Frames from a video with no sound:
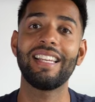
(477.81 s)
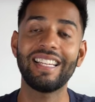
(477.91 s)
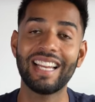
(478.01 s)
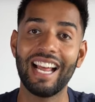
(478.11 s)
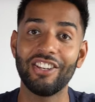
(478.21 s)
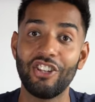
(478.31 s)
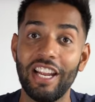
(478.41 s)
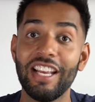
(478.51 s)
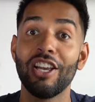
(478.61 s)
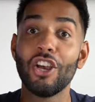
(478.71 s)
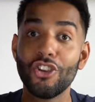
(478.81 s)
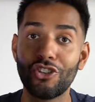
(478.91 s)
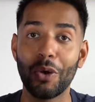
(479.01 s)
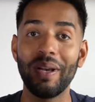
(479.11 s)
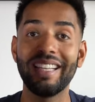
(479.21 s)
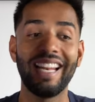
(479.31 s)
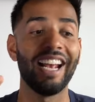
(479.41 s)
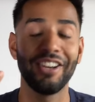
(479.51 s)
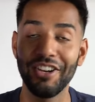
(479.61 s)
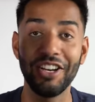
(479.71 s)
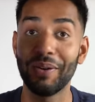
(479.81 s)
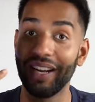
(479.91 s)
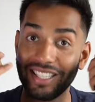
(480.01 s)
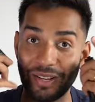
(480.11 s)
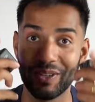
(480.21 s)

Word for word: detach it so easily. I couldn't do it because I was